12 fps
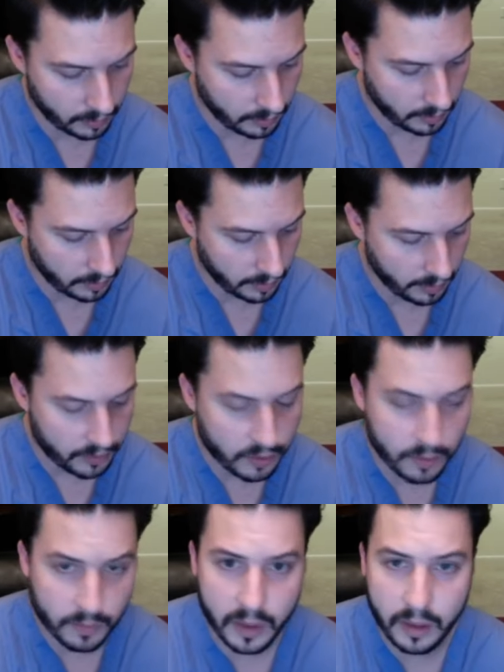Now this
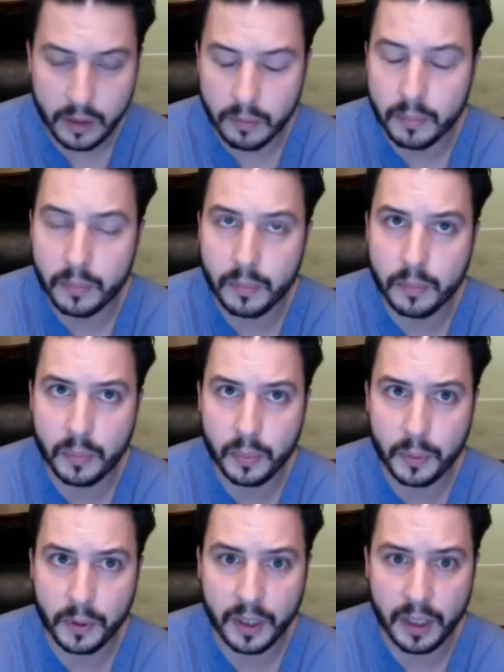should be
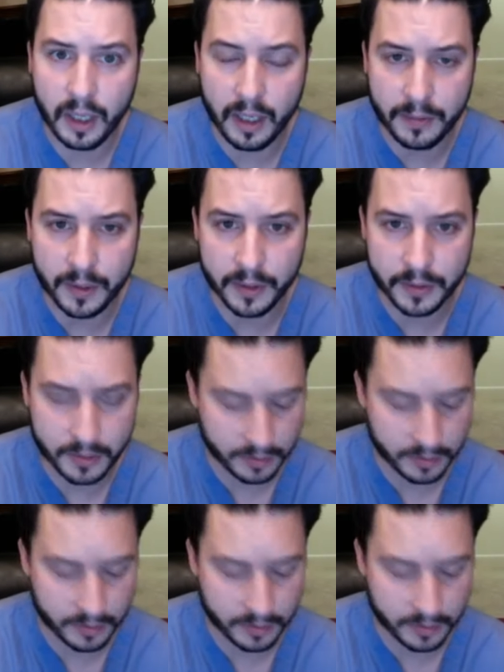pretty obvious,